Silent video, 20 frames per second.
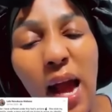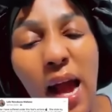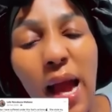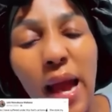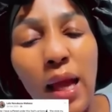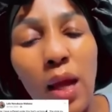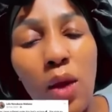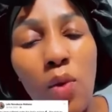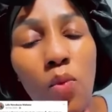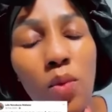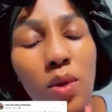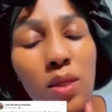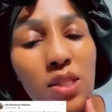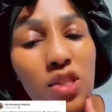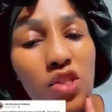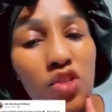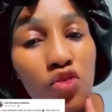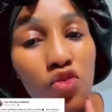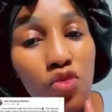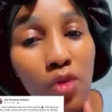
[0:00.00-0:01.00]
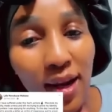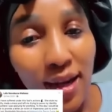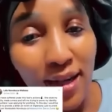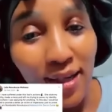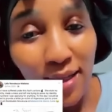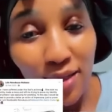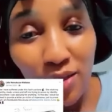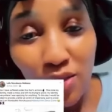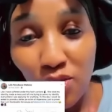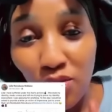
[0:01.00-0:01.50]
I was
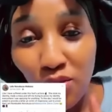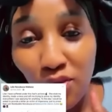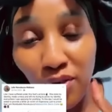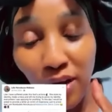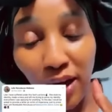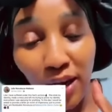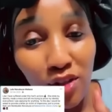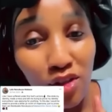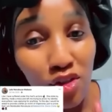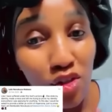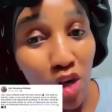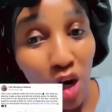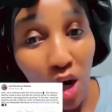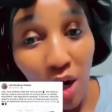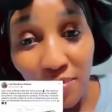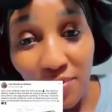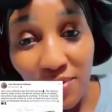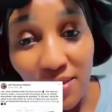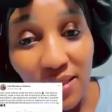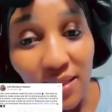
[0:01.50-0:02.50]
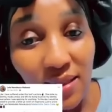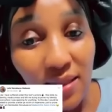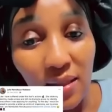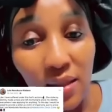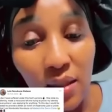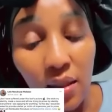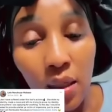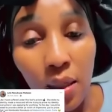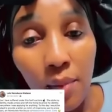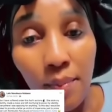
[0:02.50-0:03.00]
struggling to find jobs
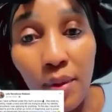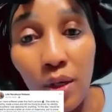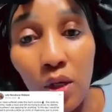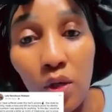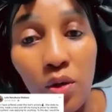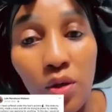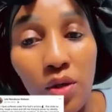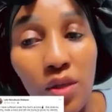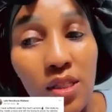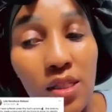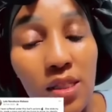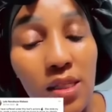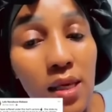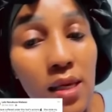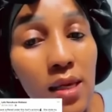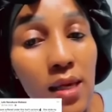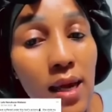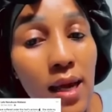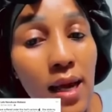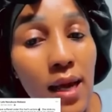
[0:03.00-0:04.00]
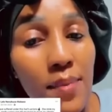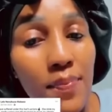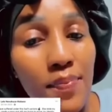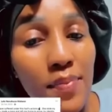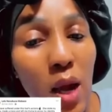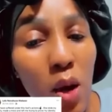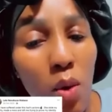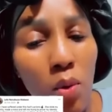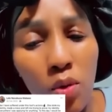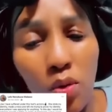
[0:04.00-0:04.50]
because
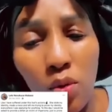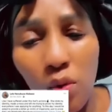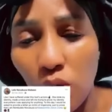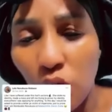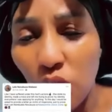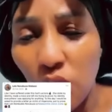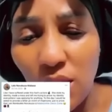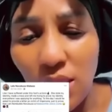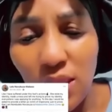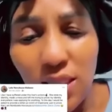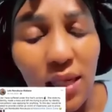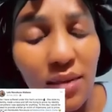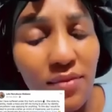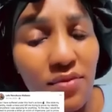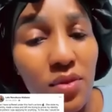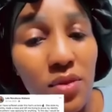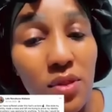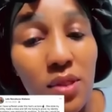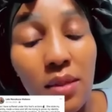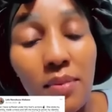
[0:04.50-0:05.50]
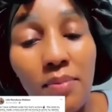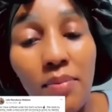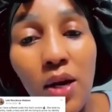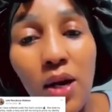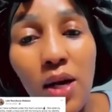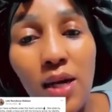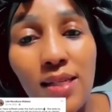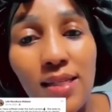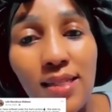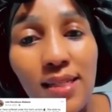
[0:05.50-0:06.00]
I would go to interviews and
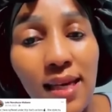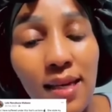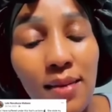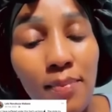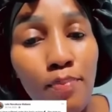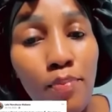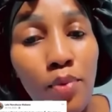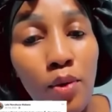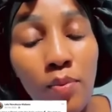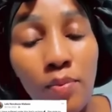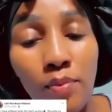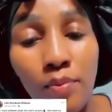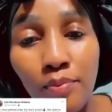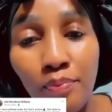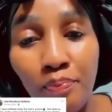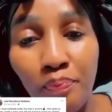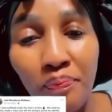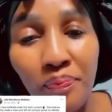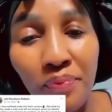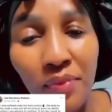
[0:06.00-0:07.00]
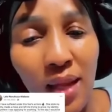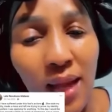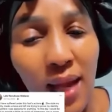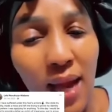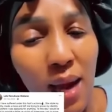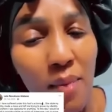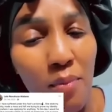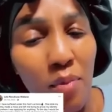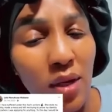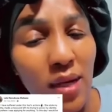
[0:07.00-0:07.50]
pass and boom,
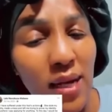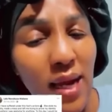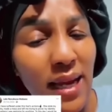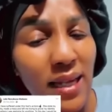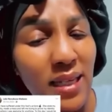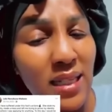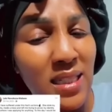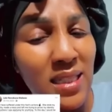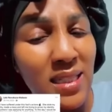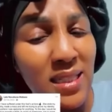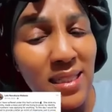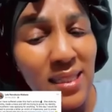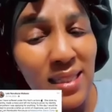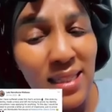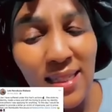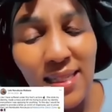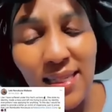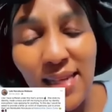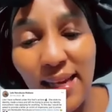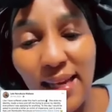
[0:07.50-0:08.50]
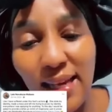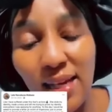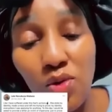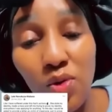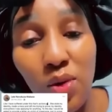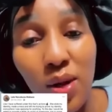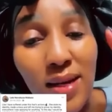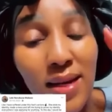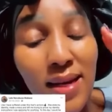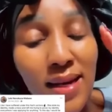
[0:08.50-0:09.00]
I'm on ITC. Like in
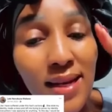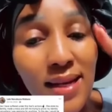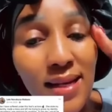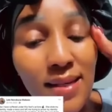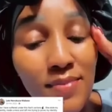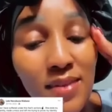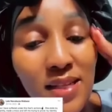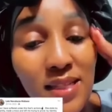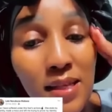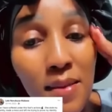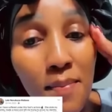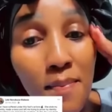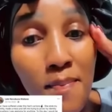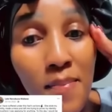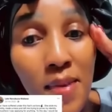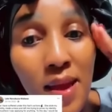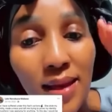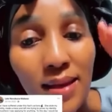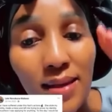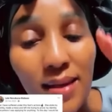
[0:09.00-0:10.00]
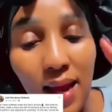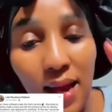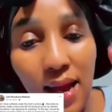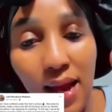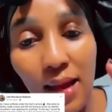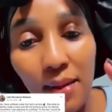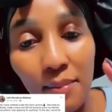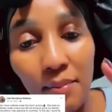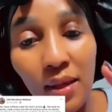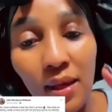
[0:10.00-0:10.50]
training, busy bed.
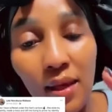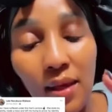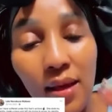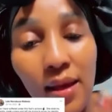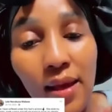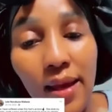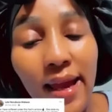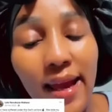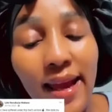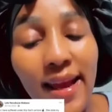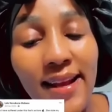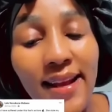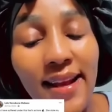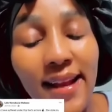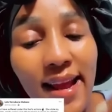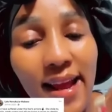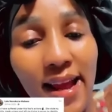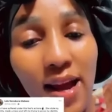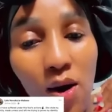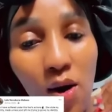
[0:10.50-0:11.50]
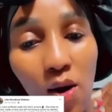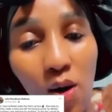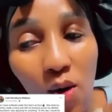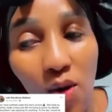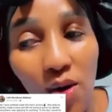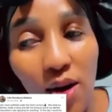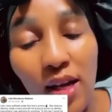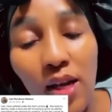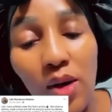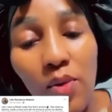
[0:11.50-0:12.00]
And
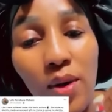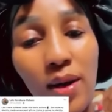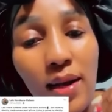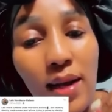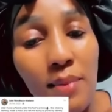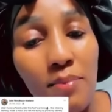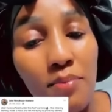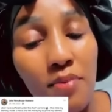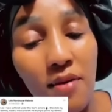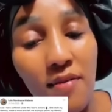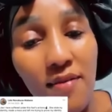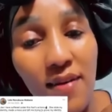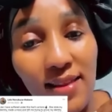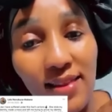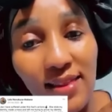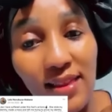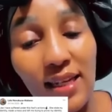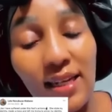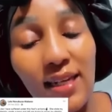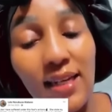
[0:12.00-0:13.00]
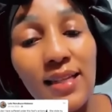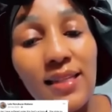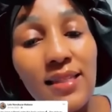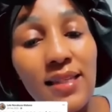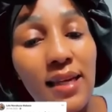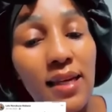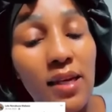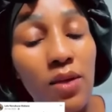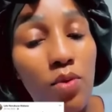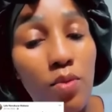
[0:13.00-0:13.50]
only when I provide that
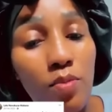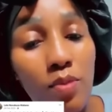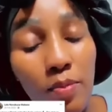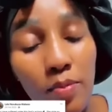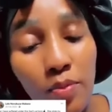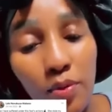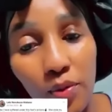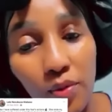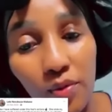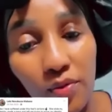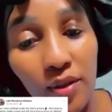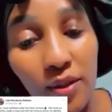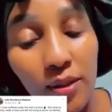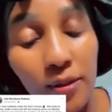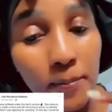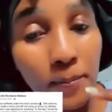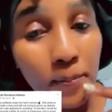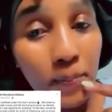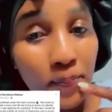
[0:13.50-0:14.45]
letter, it will be proven